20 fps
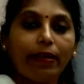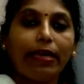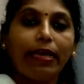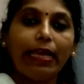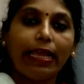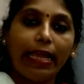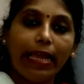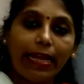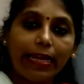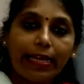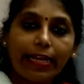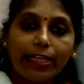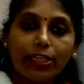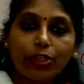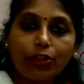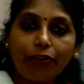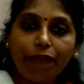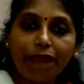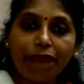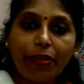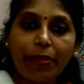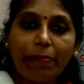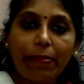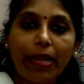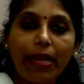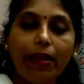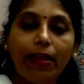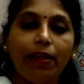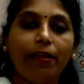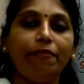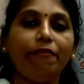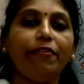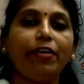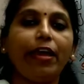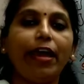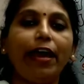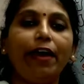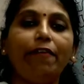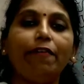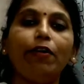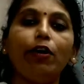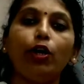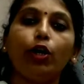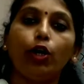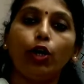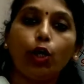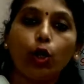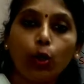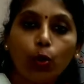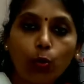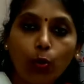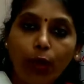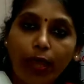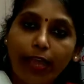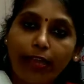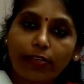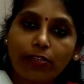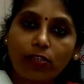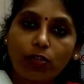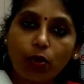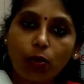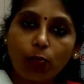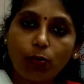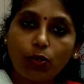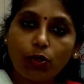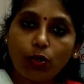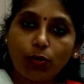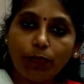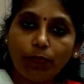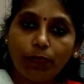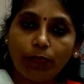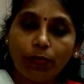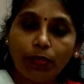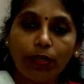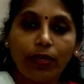In case of female, we have 2 X chromosome.